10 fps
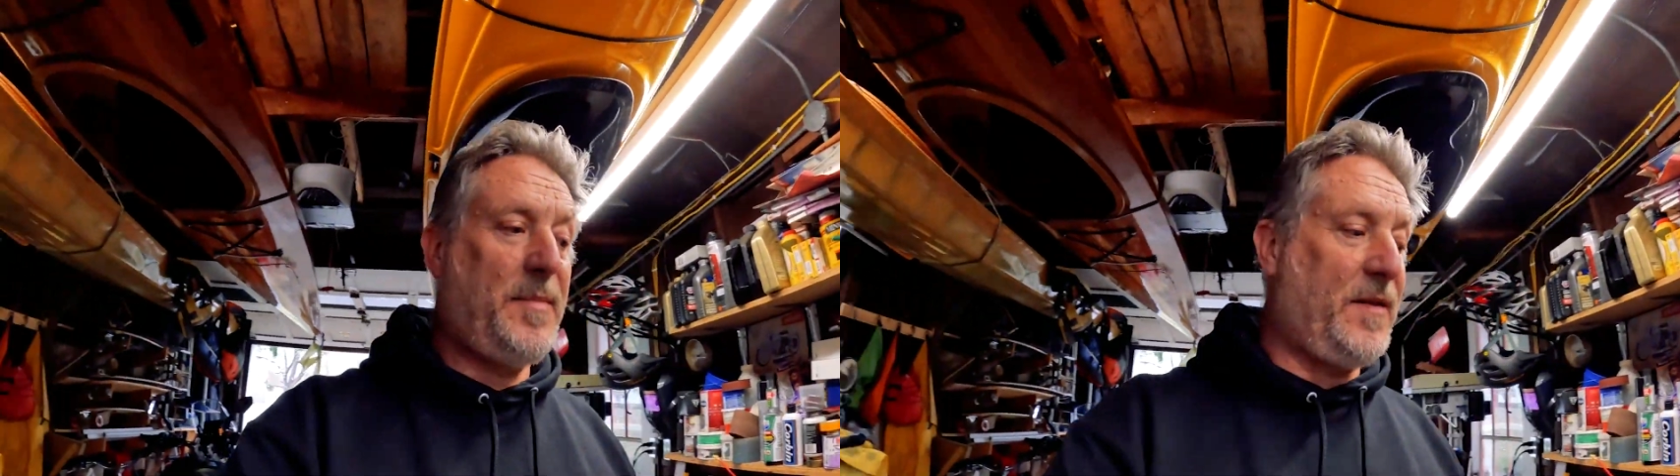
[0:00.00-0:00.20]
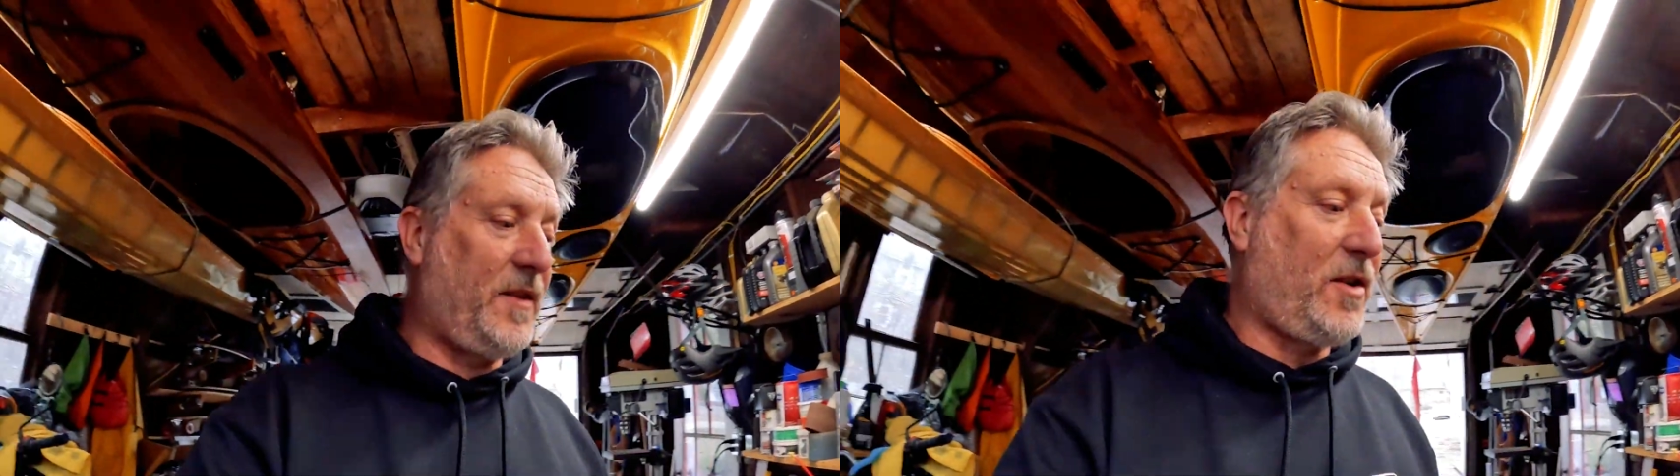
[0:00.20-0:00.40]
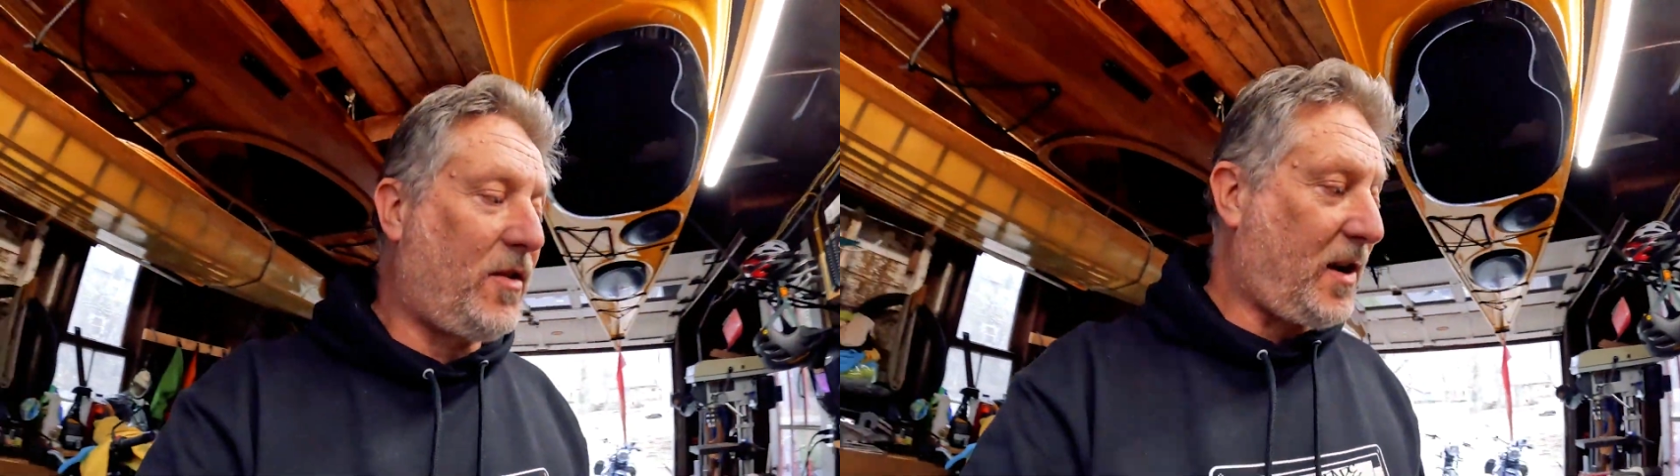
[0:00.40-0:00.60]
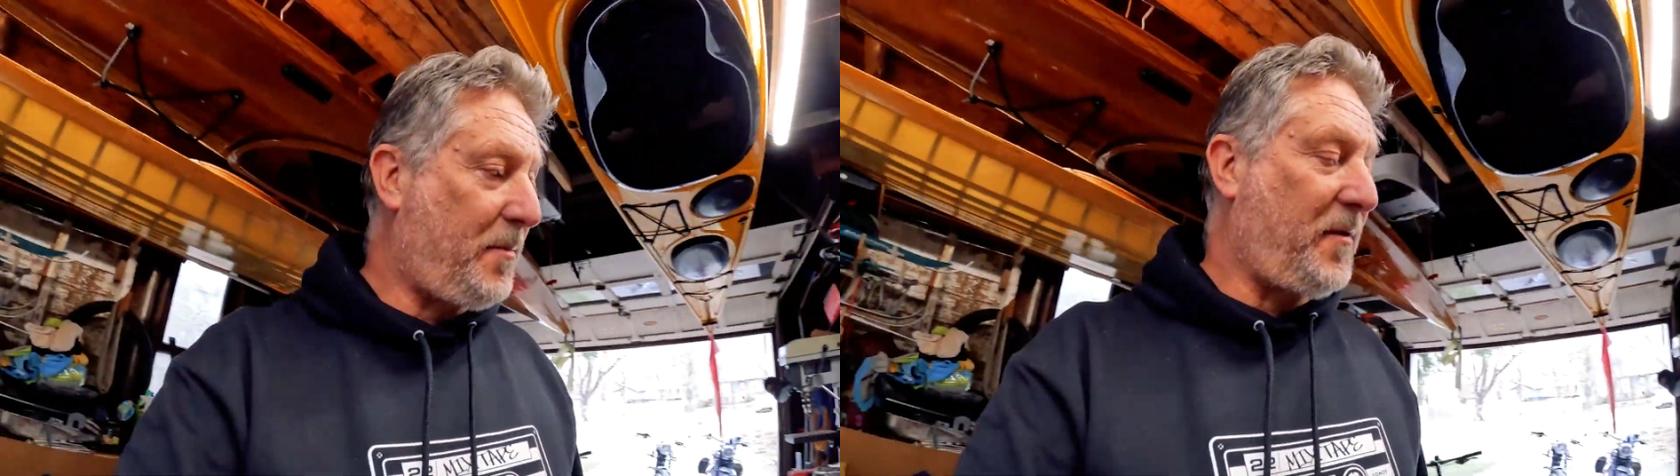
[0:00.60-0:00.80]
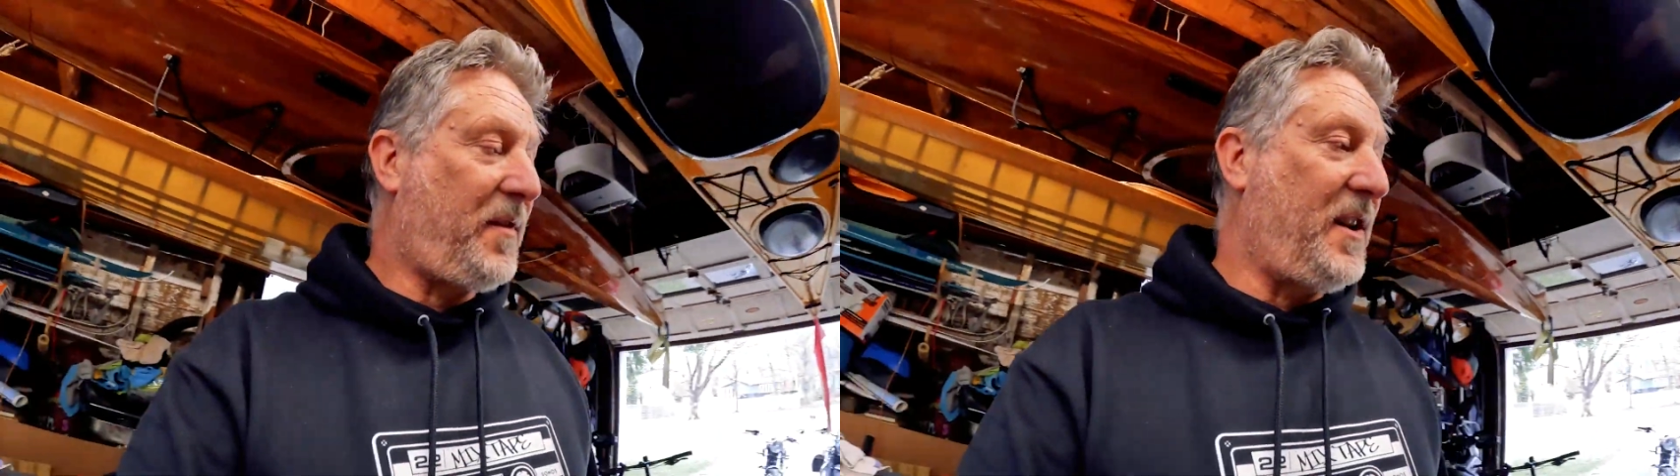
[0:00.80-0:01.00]
a bit of a cock
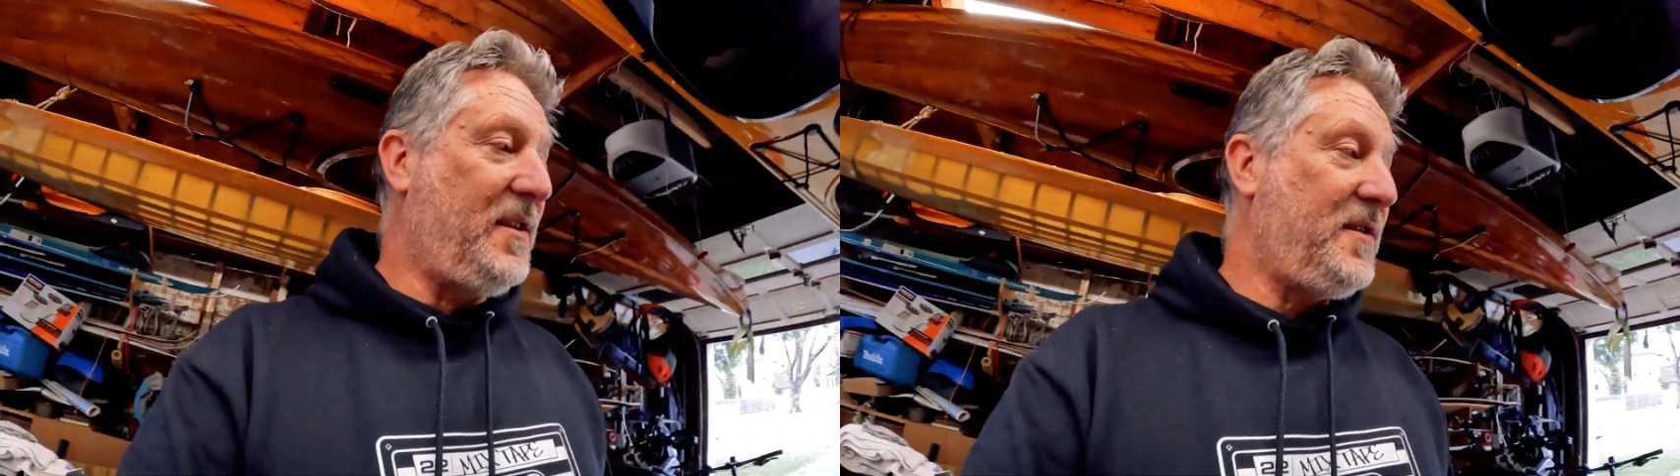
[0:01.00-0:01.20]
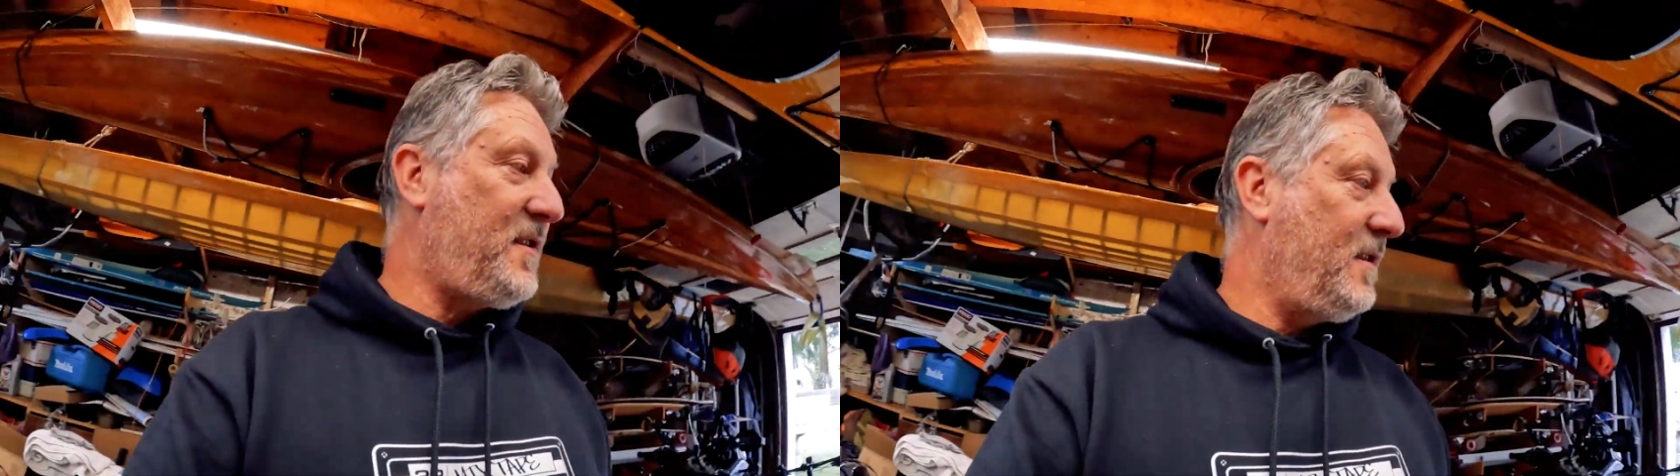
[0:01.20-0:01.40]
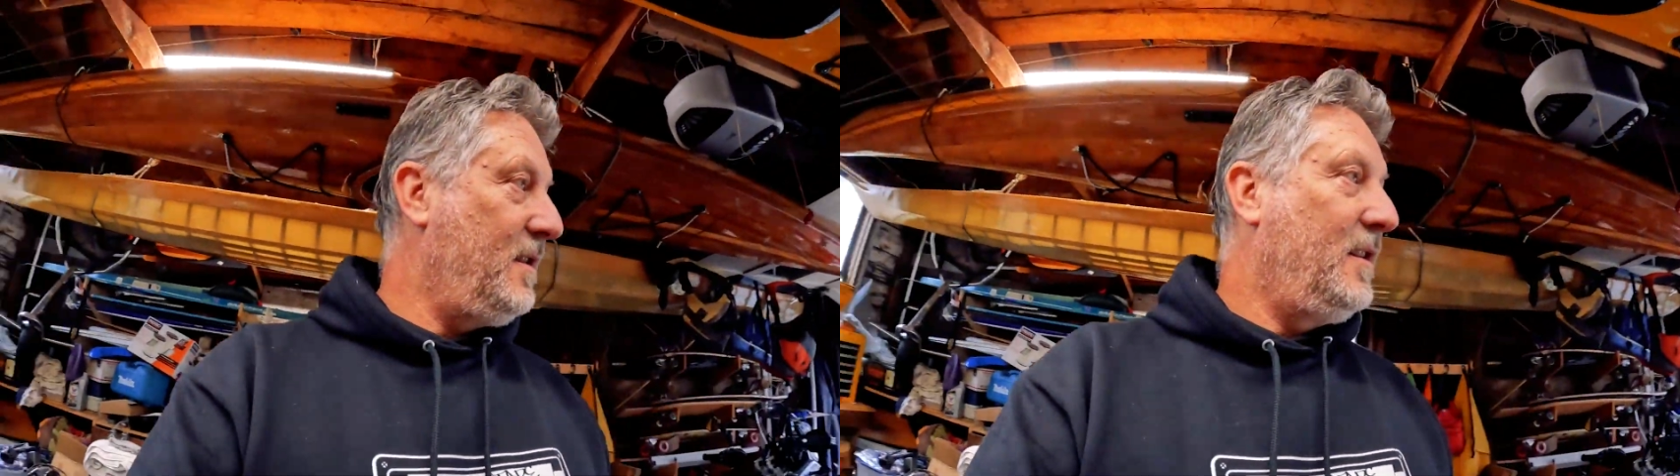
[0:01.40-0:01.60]
up of things.